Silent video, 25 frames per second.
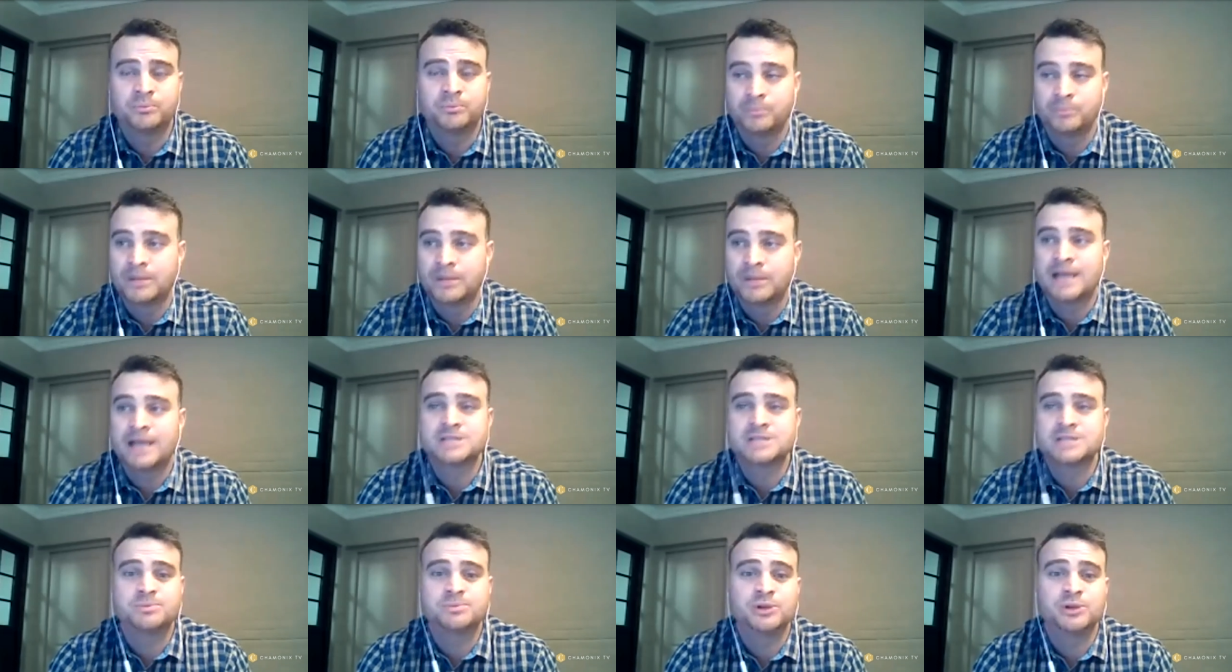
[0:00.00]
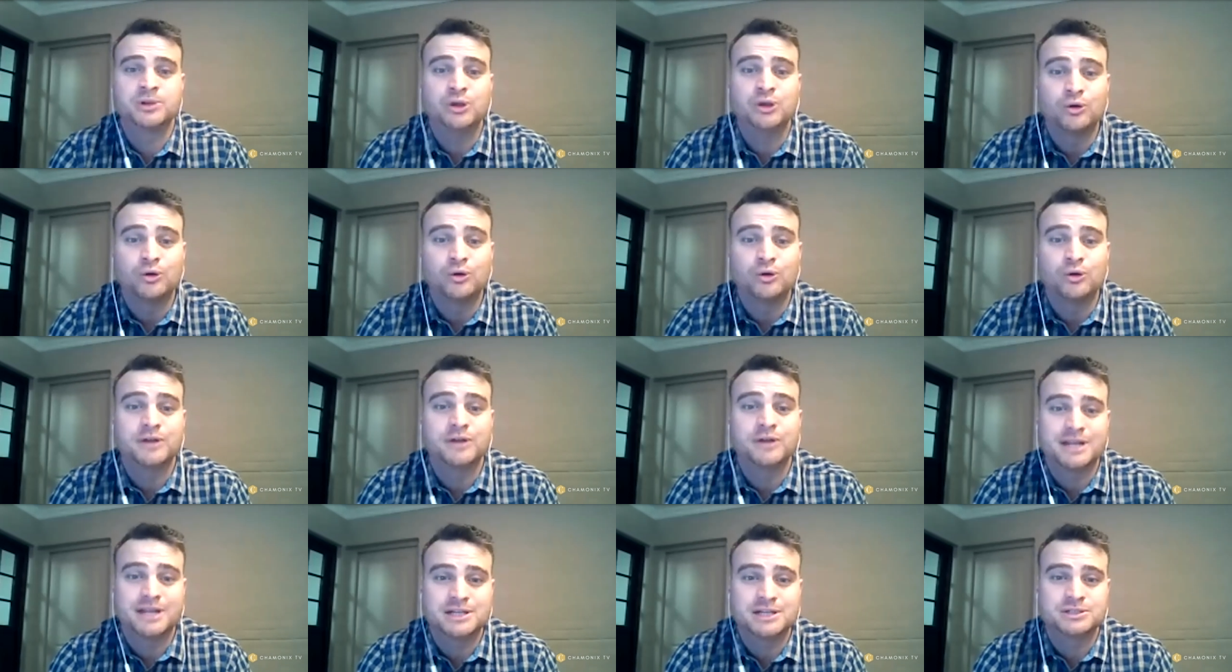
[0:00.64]
as per your
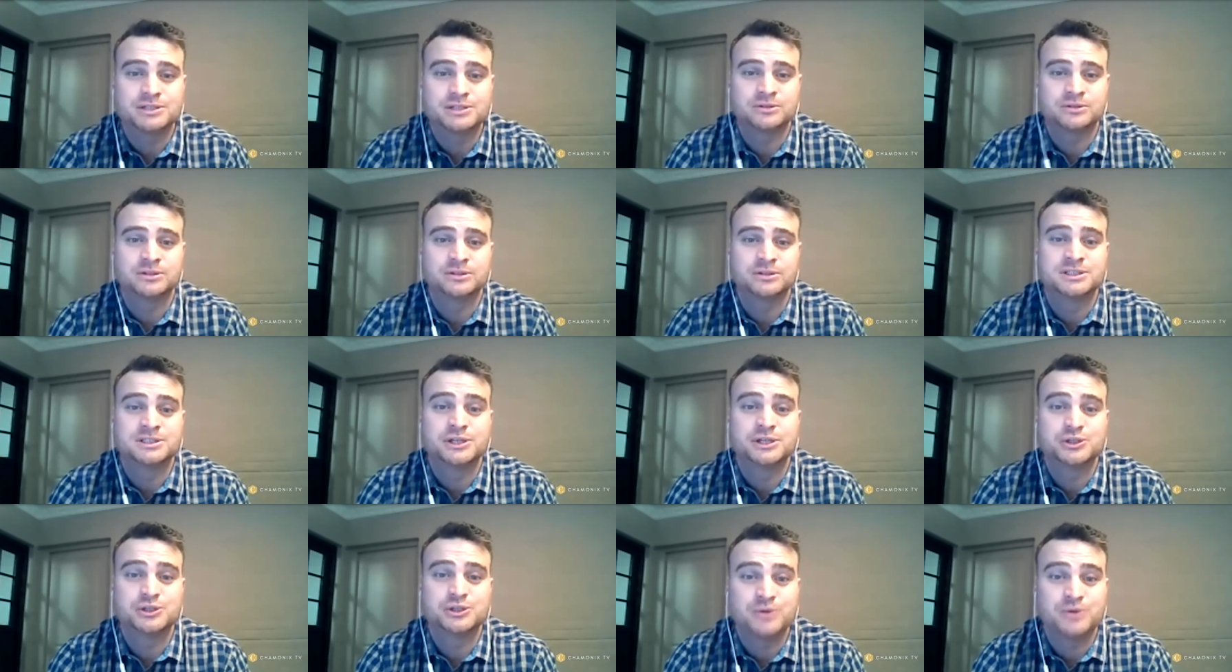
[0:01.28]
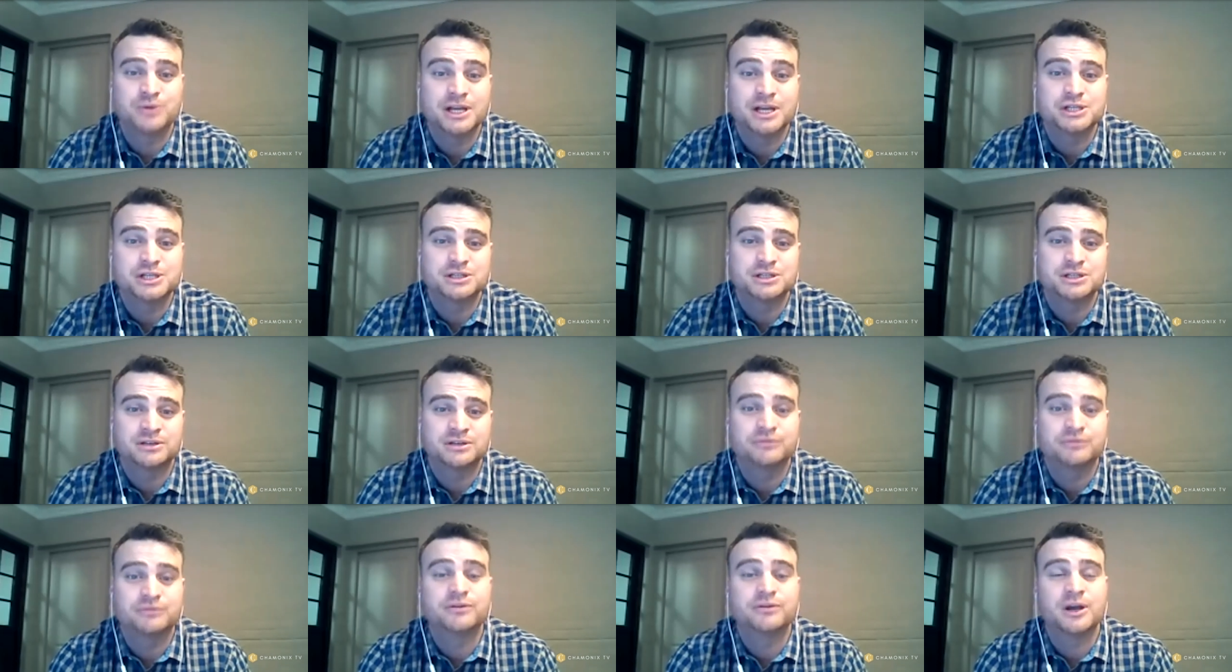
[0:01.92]
financial situation,
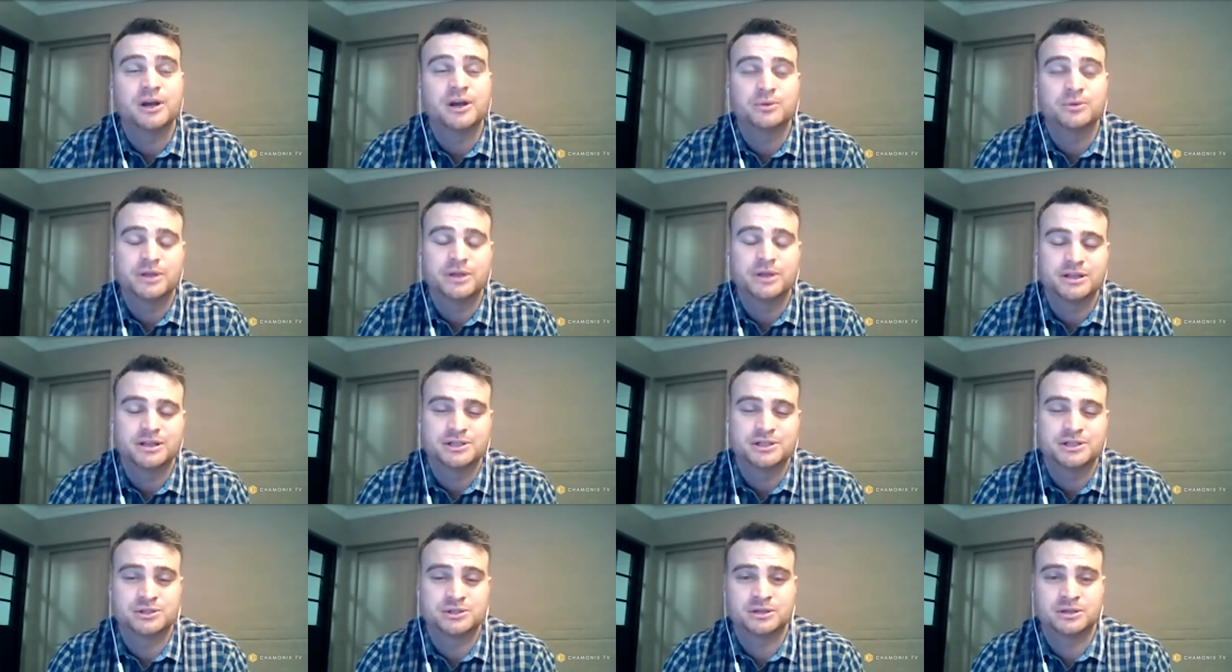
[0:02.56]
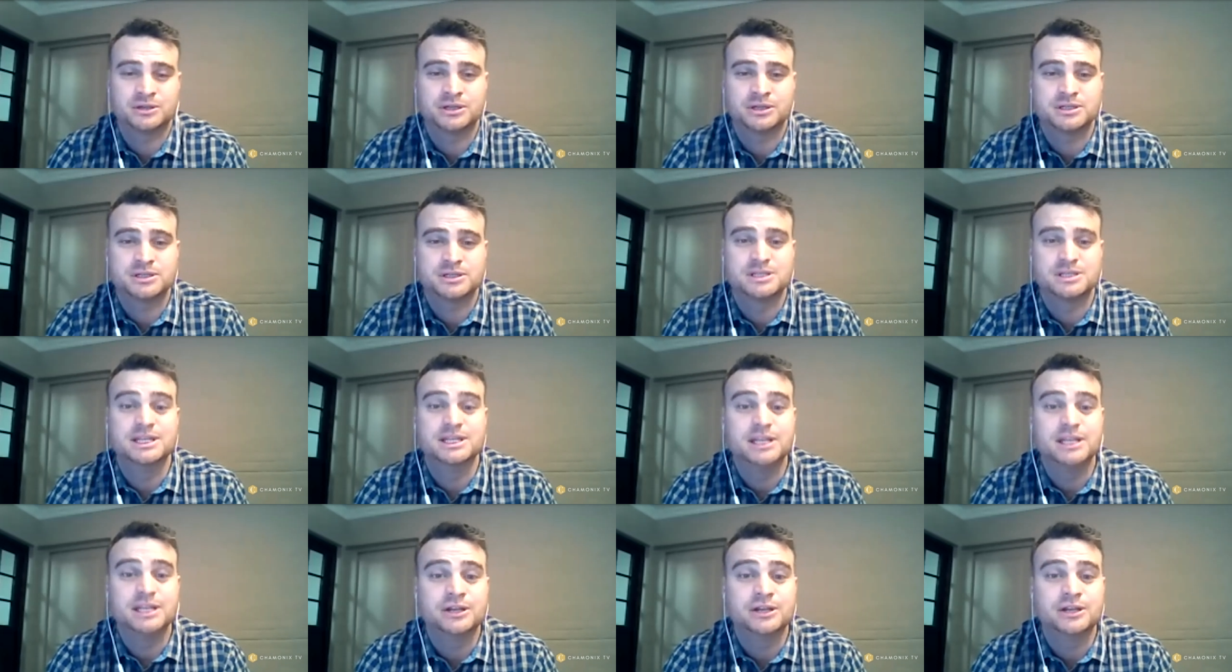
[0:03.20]
define whether it's it's
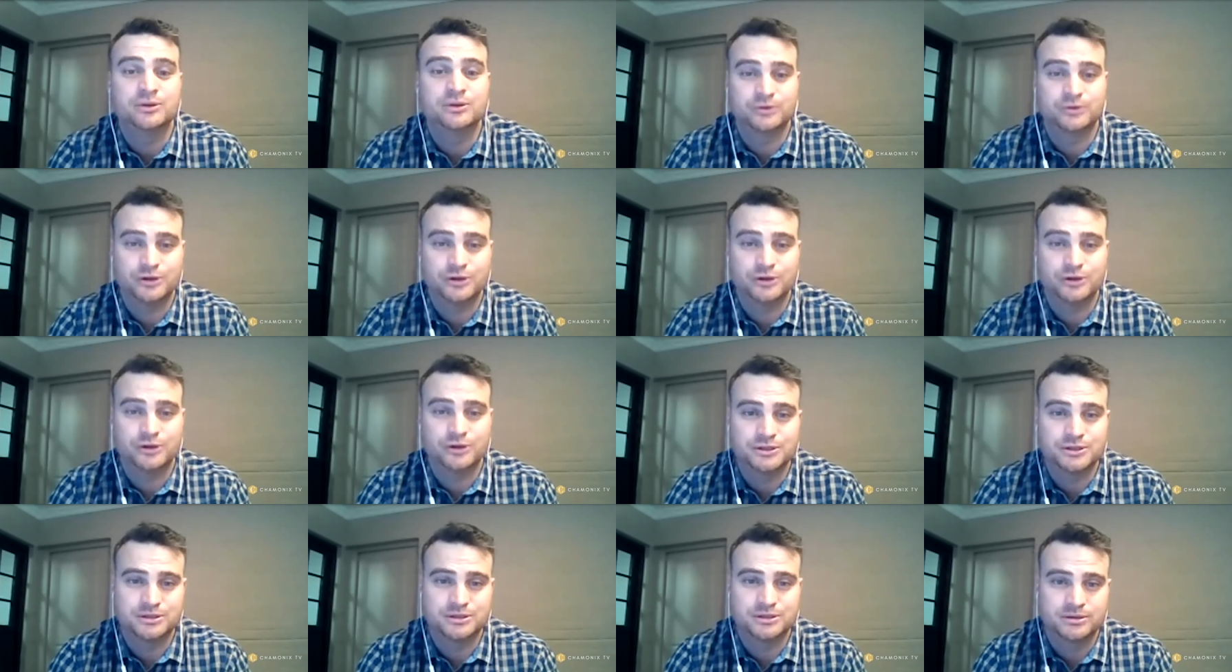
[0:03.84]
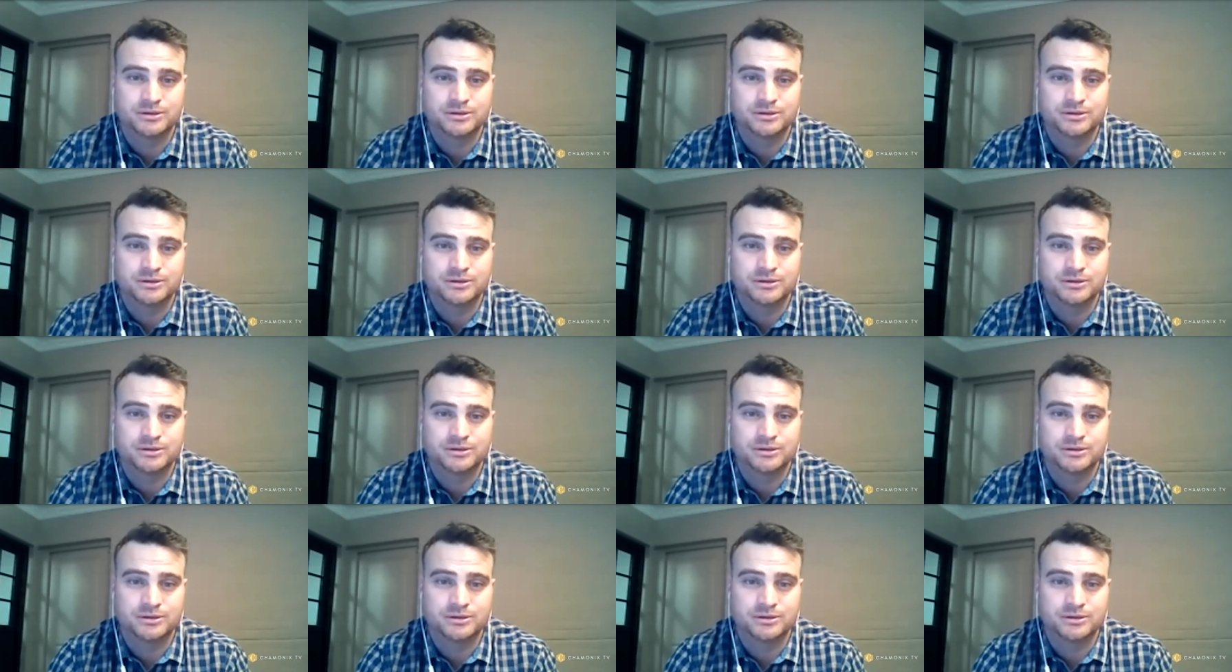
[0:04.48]
needed or not. Mm.